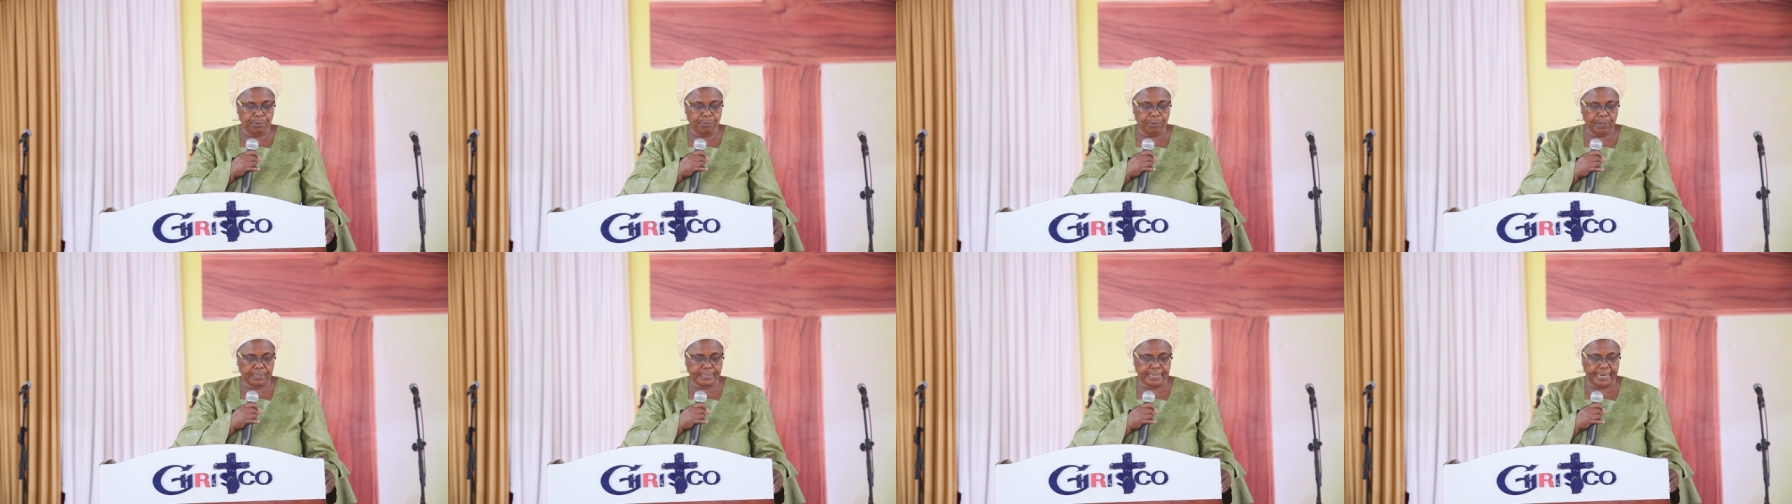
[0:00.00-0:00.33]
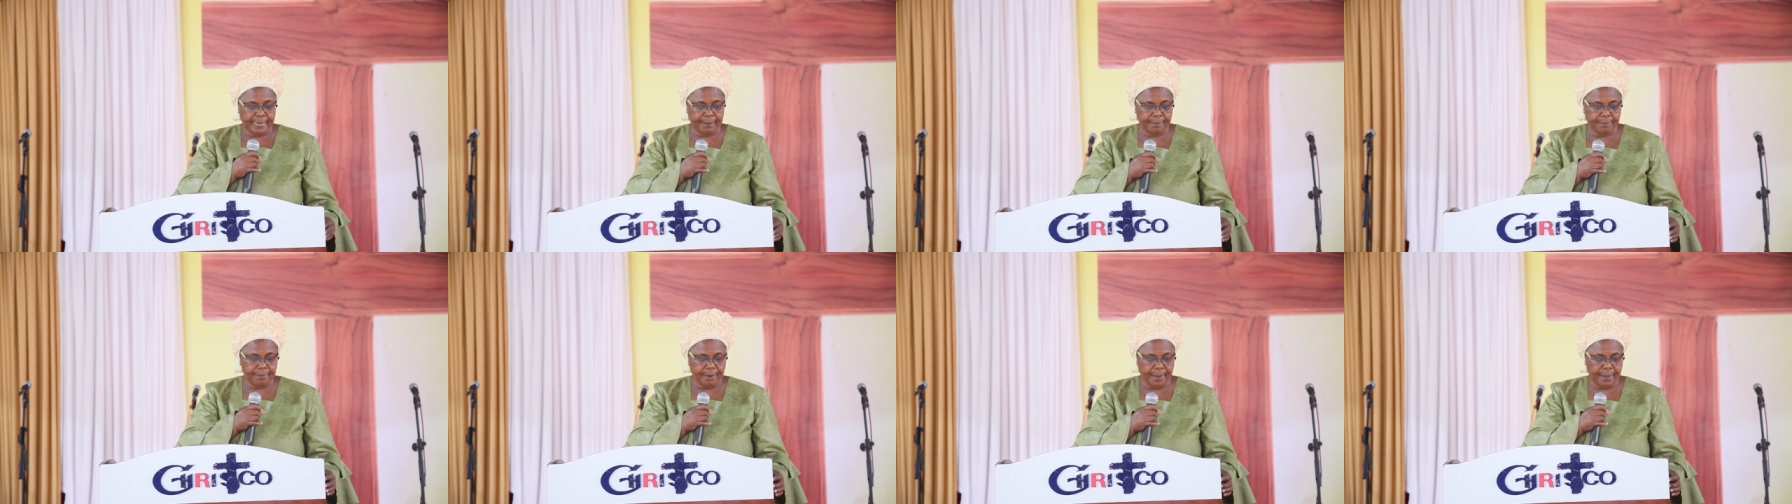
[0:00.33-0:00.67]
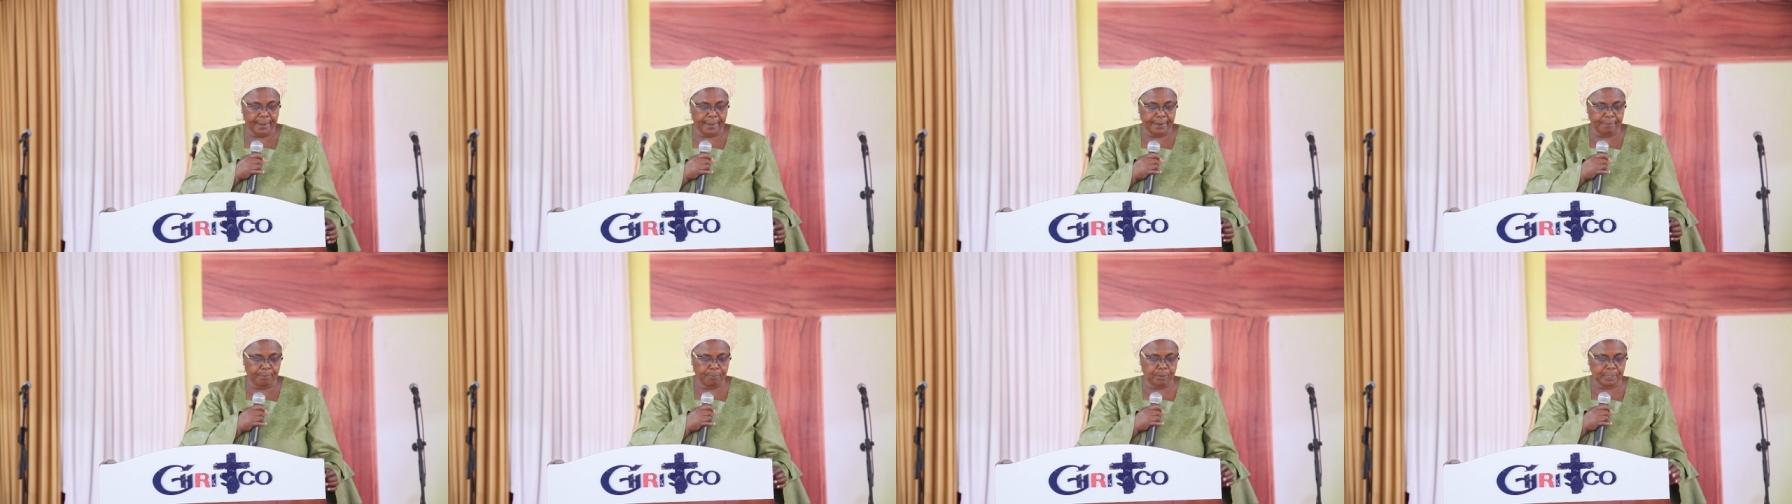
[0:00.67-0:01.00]
what
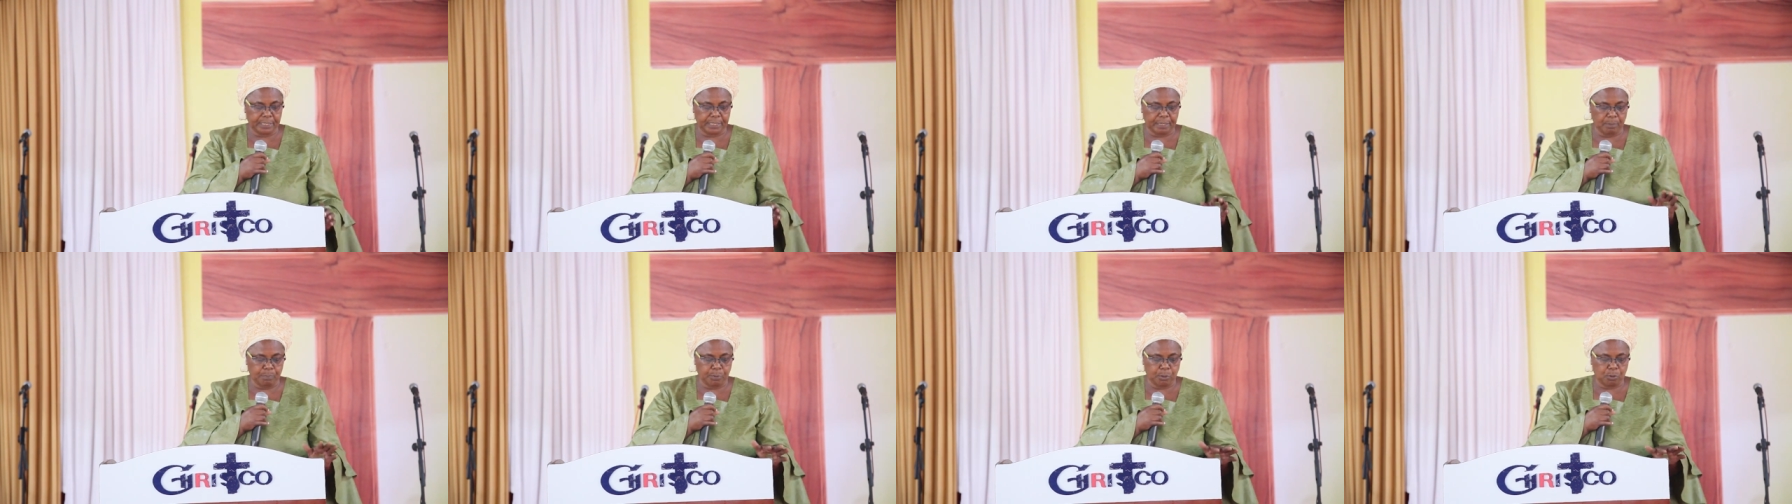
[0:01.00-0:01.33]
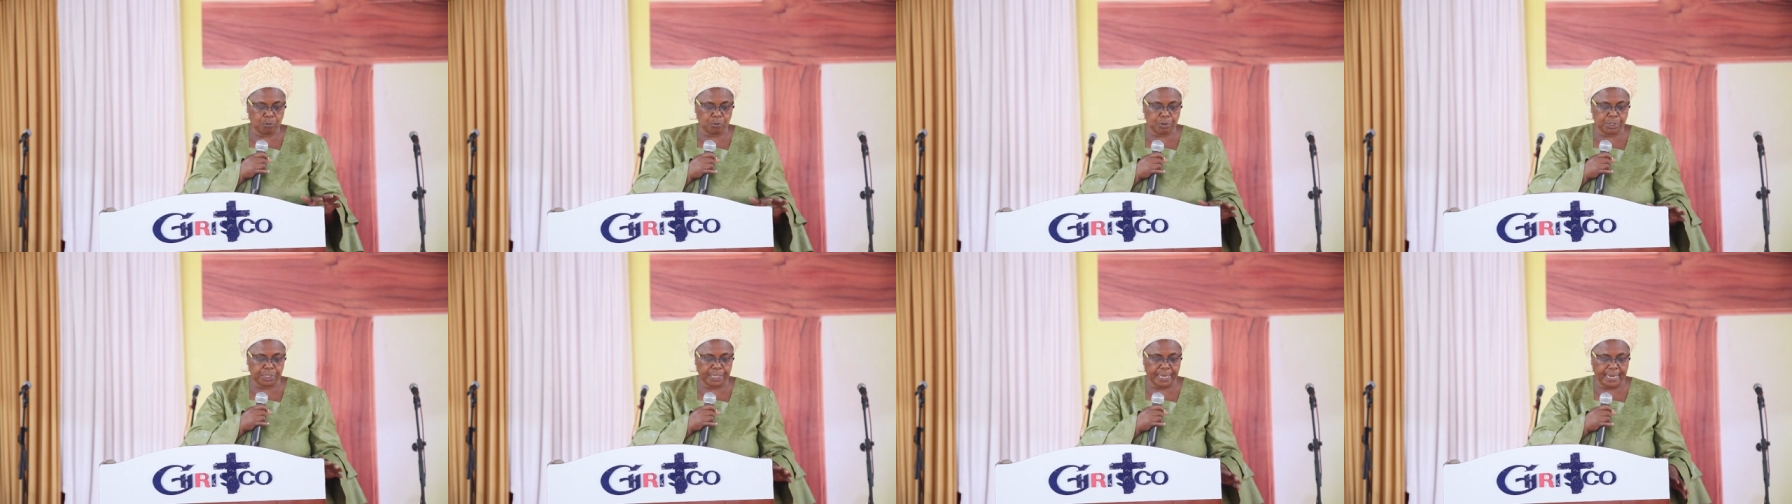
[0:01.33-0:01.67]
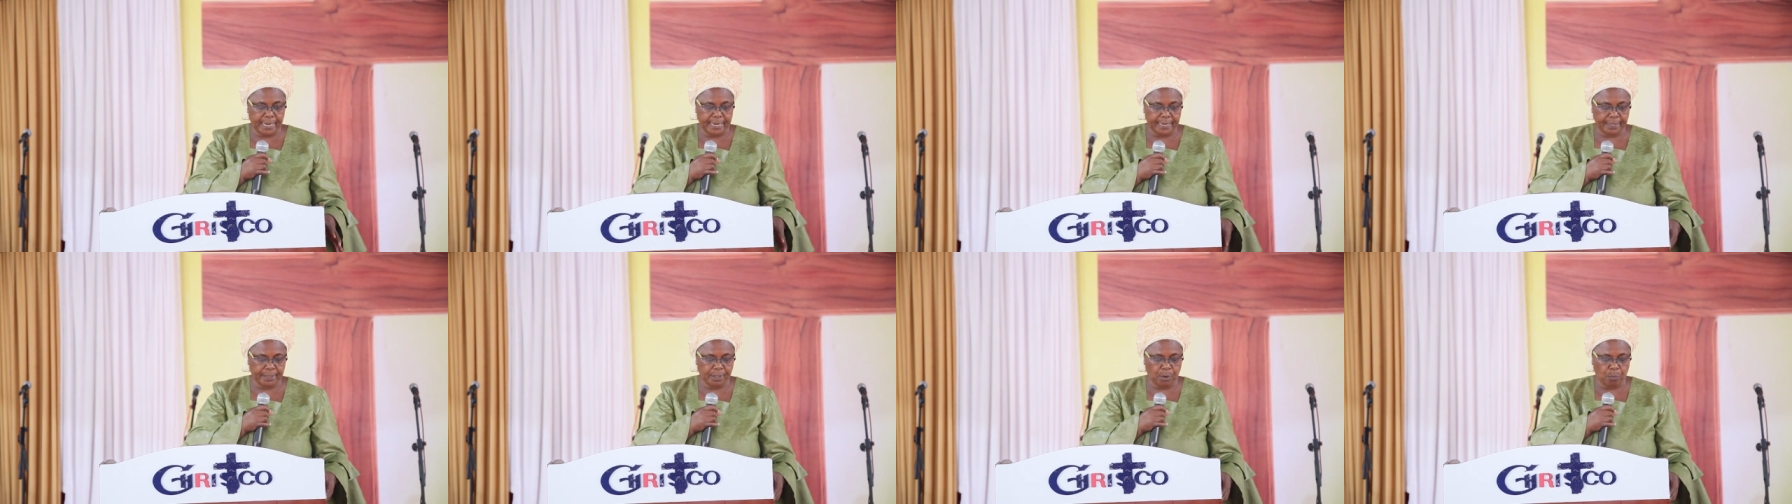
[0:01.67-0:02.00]
I was able to
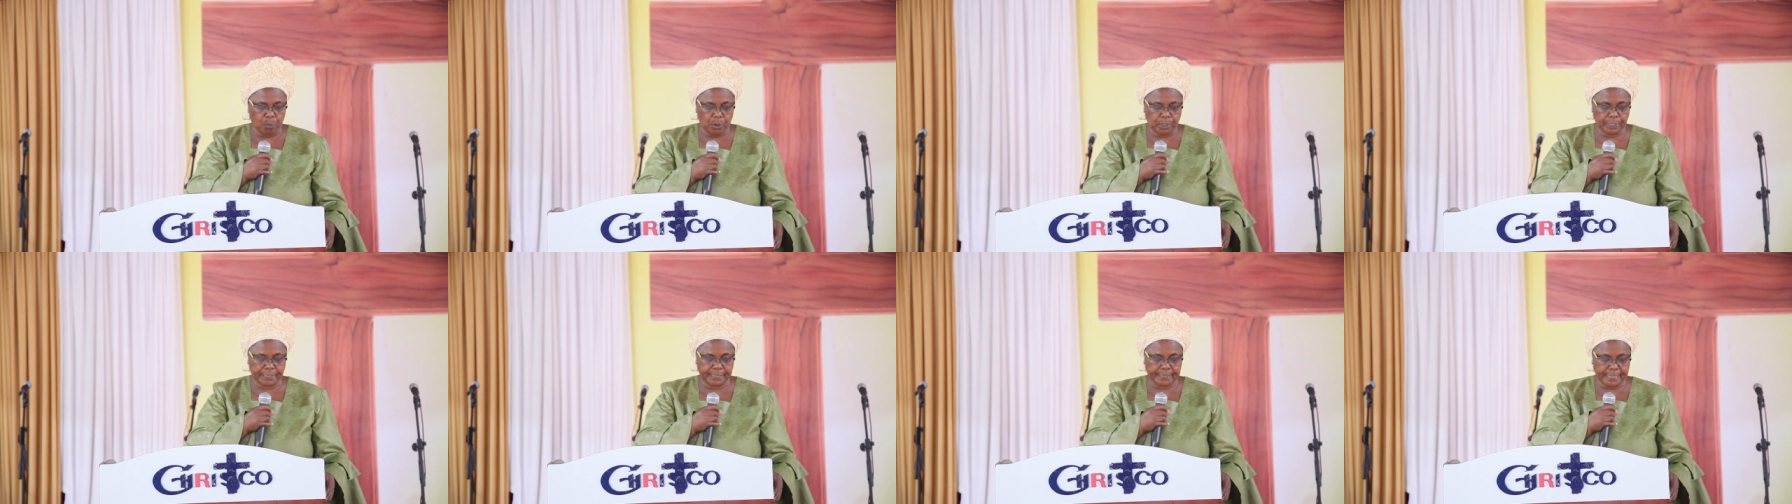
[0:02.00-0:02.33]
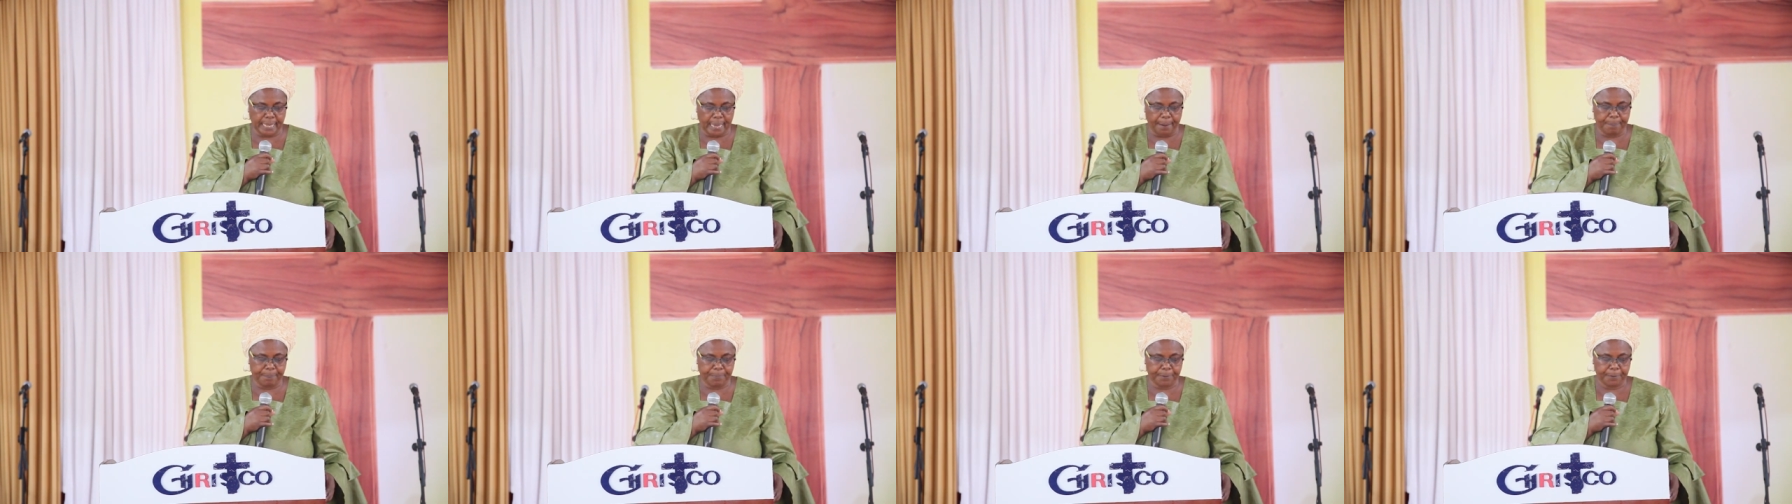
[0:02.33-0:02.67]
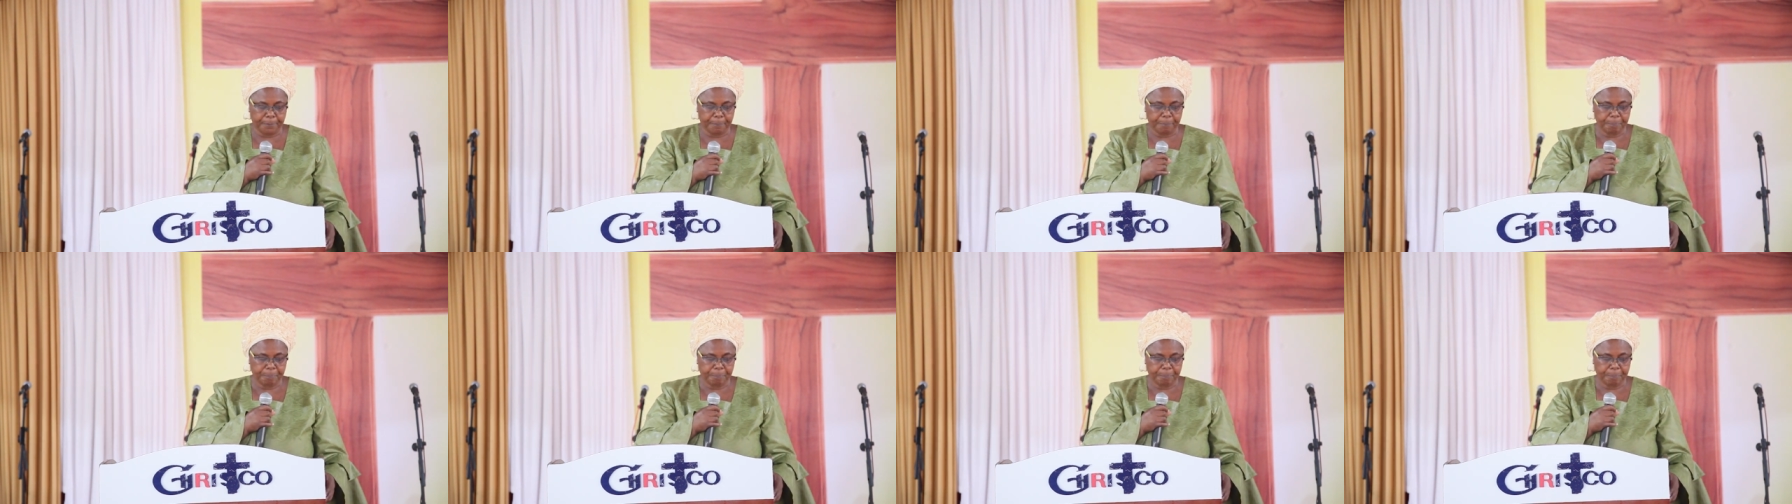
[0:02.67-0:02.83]
share in the WhatsApp.